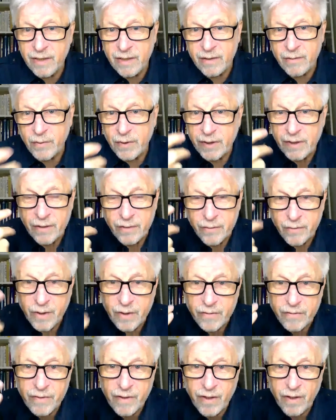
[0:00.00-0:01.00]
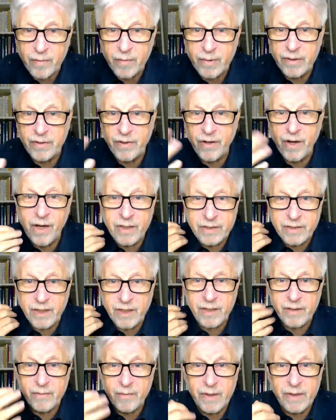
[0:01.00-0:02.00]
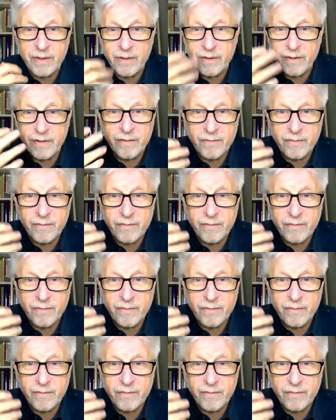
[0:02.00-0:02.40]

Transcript: and we get rid of carbon dioxide by